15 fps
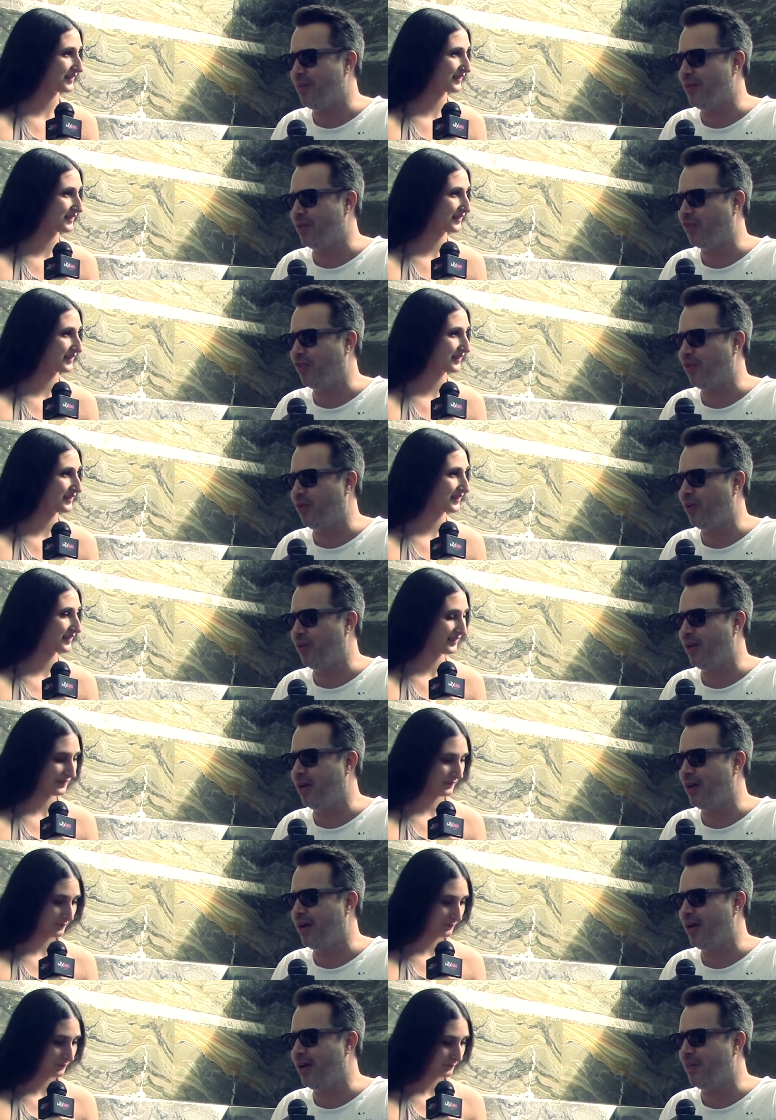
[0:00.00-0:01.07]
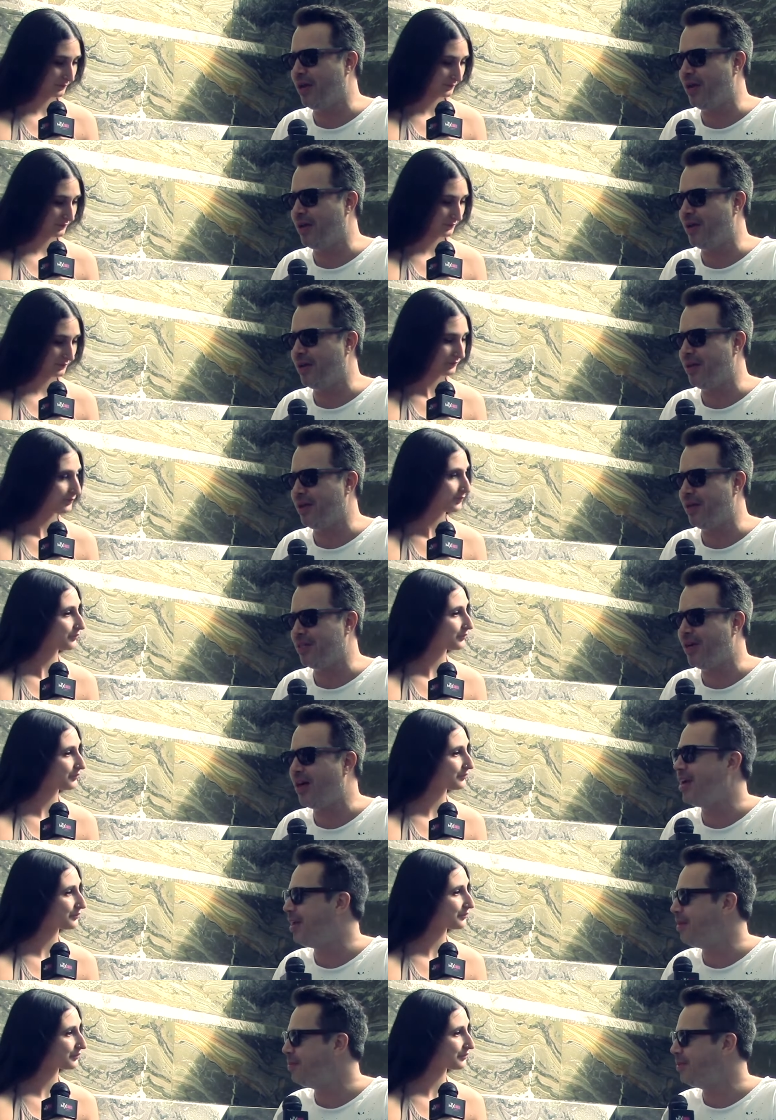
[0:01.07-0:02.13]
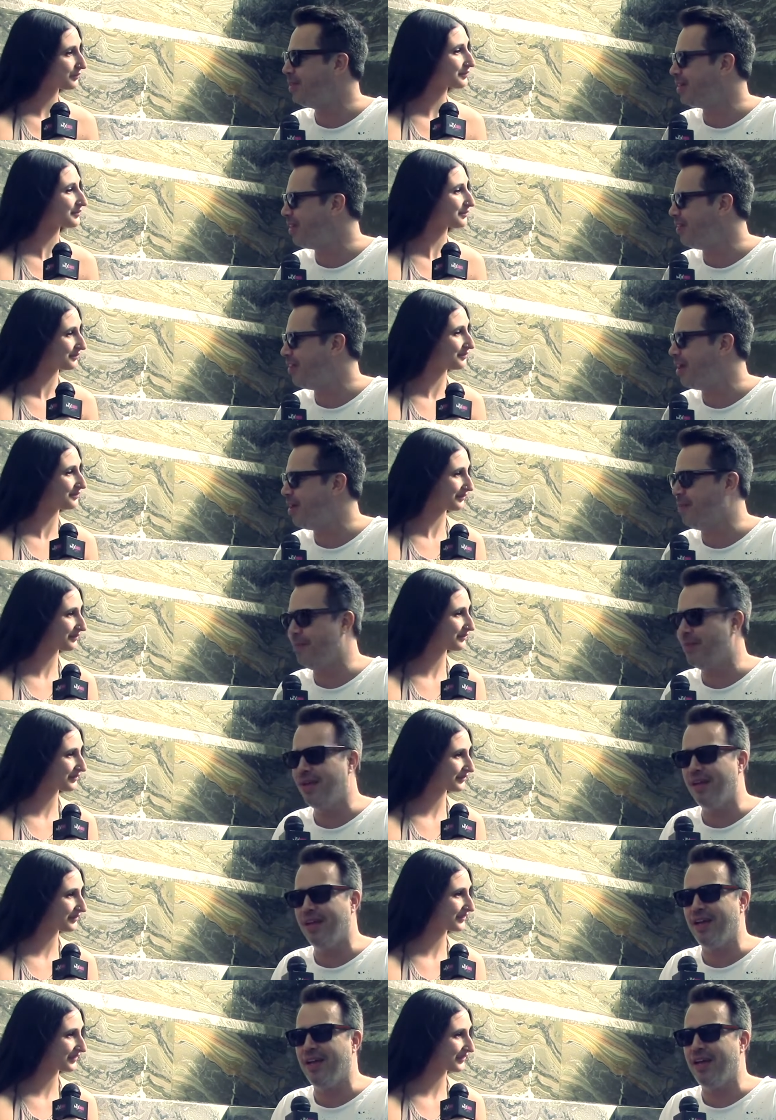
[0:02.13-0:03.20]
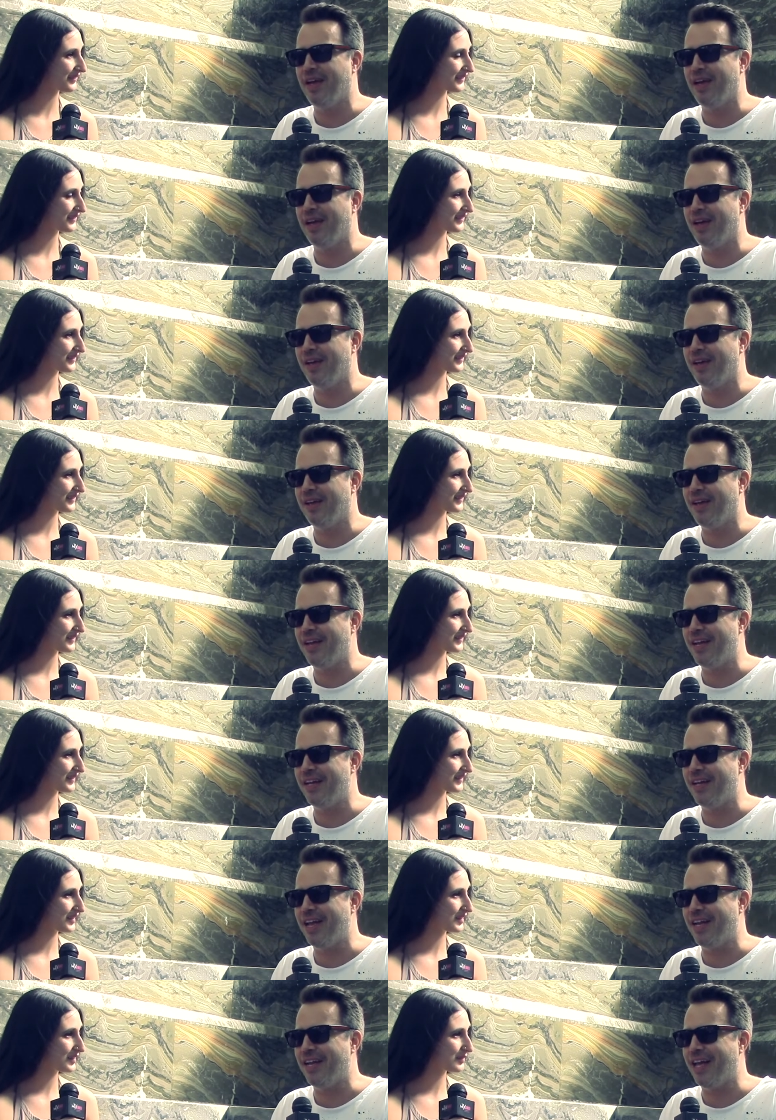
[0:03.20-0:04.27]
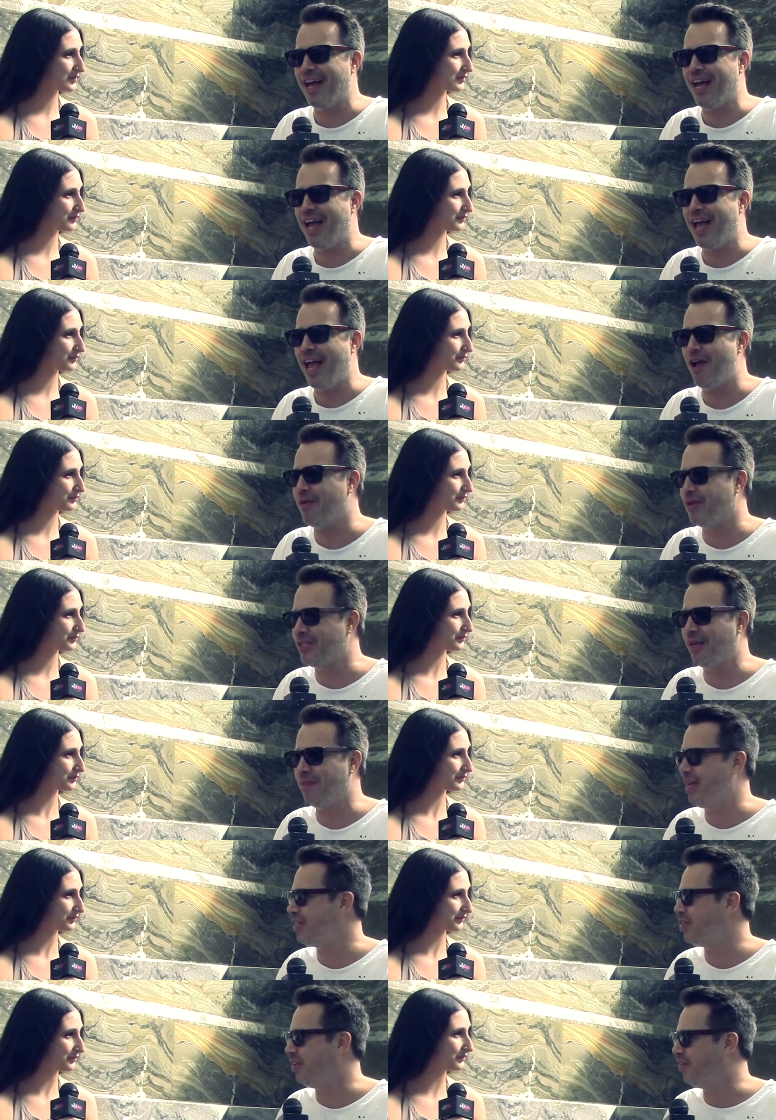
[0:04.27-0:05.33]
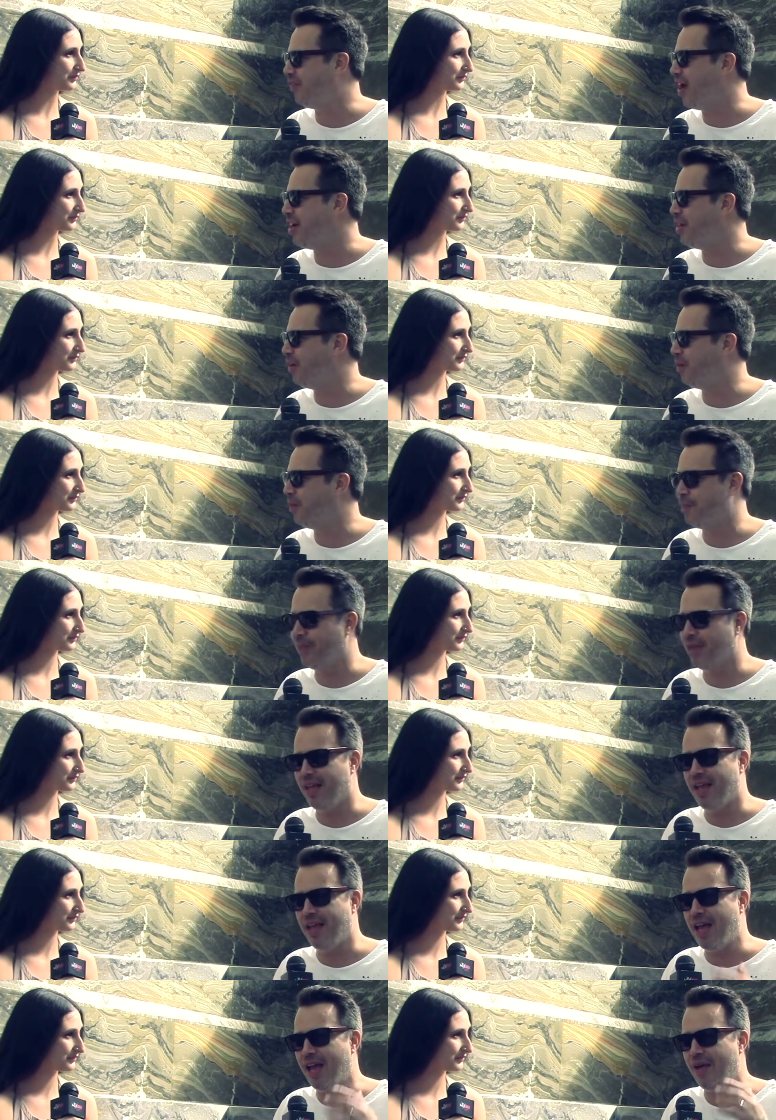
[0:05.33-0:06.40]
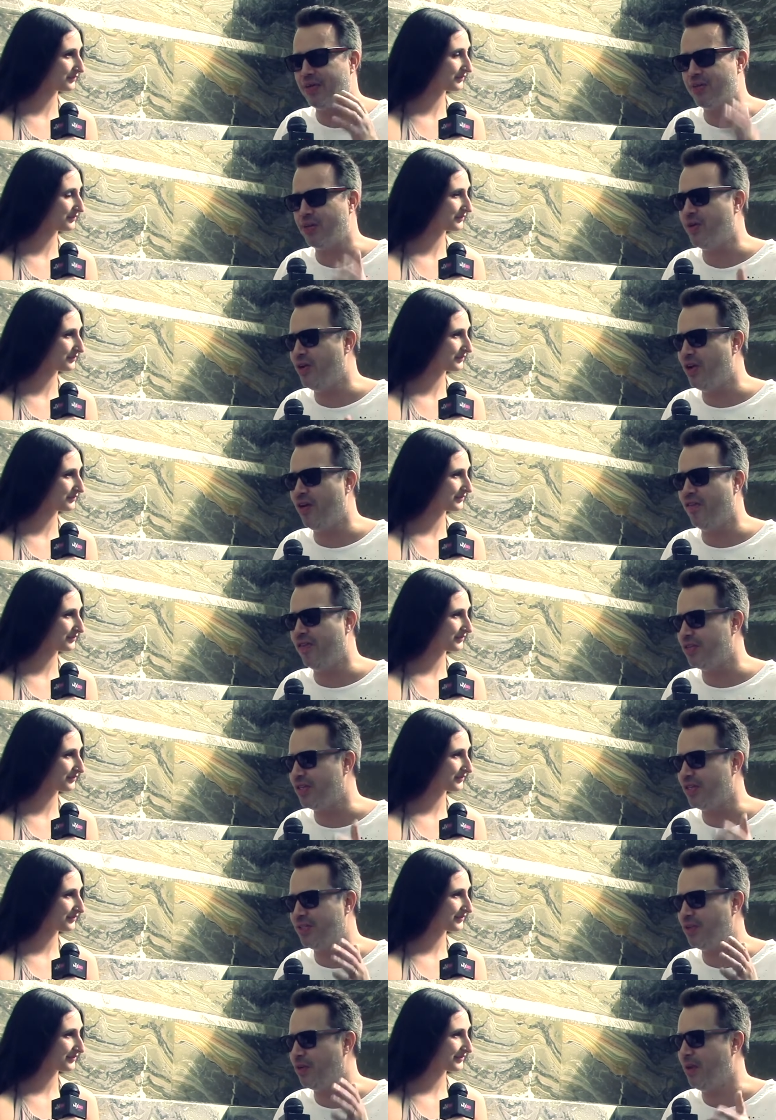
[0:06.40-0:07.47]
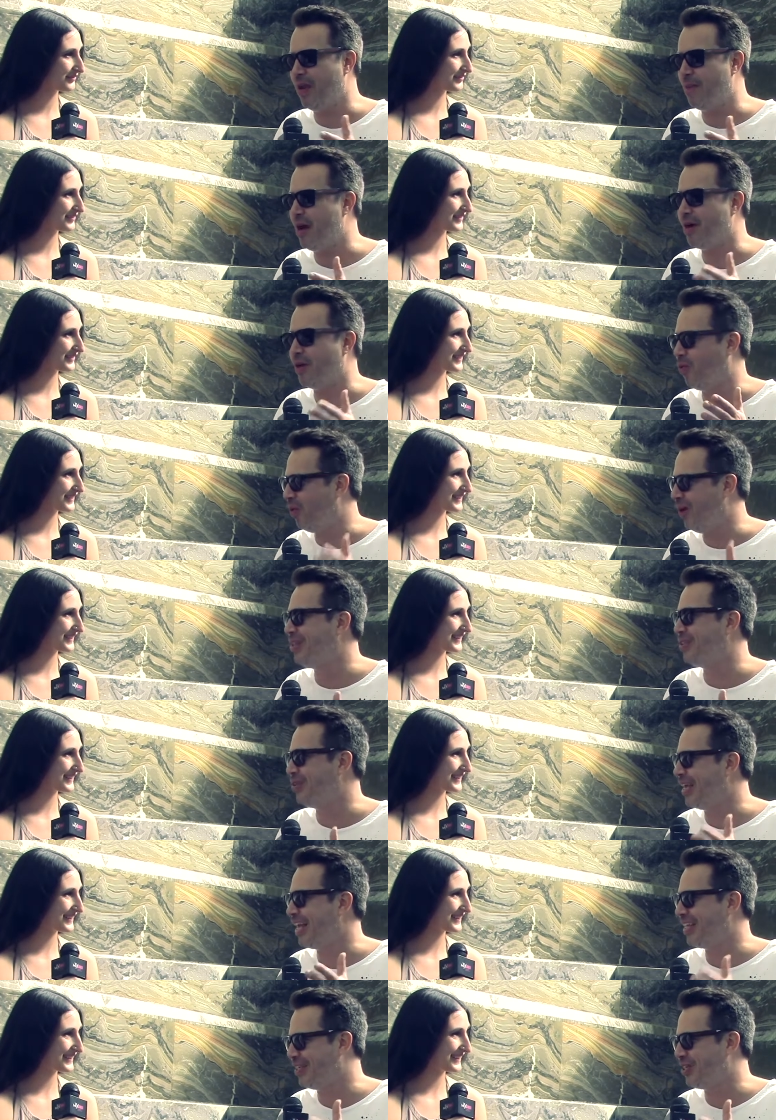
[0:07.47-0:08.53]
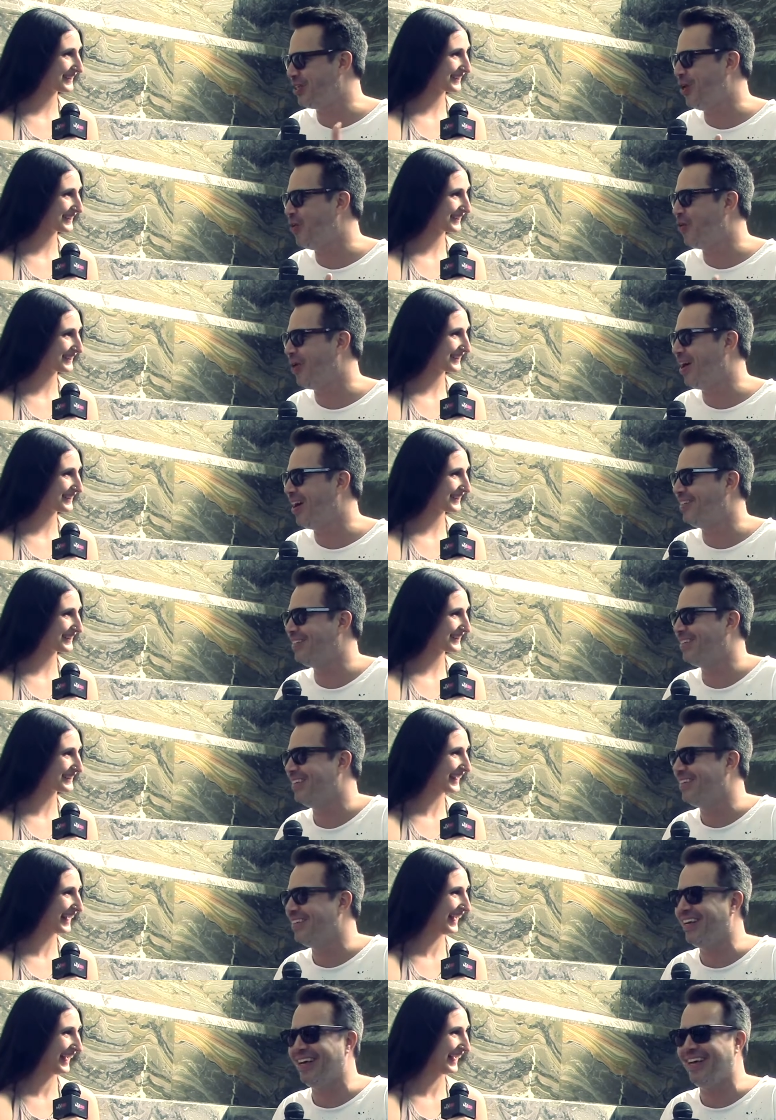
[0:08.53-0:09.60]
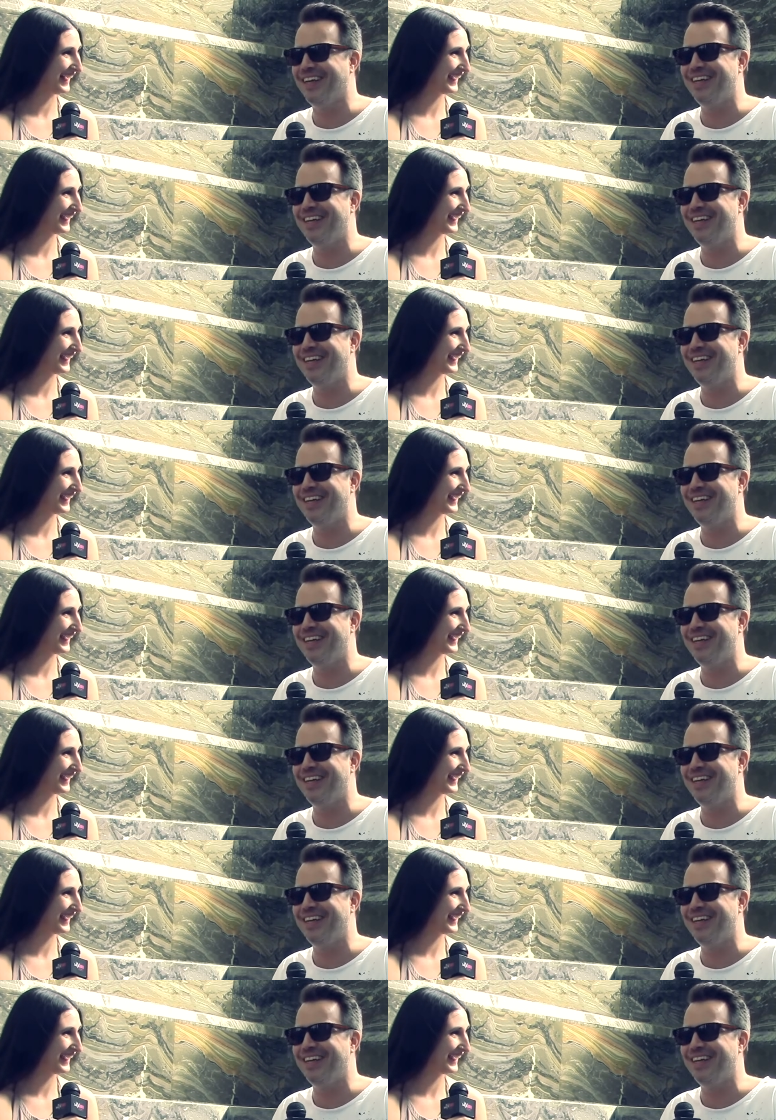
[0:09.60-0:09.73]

Speaker 1: was for um, a, a DI.fm mm-hmm. Uh, and and I, I, was still mixing the final. I was so nervous. It took me about a week to get the show right. Yeah. uh,